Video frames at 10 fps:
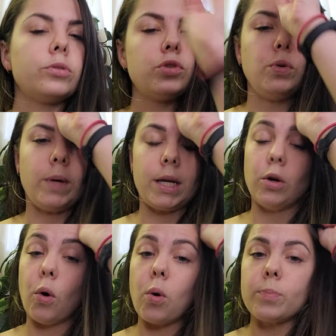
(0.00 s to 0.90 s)
to
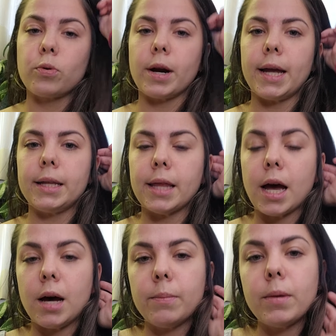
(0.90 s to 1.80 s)
incorporate
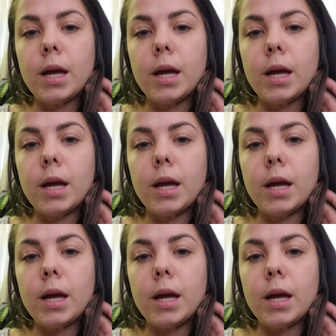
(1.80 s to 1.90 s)
them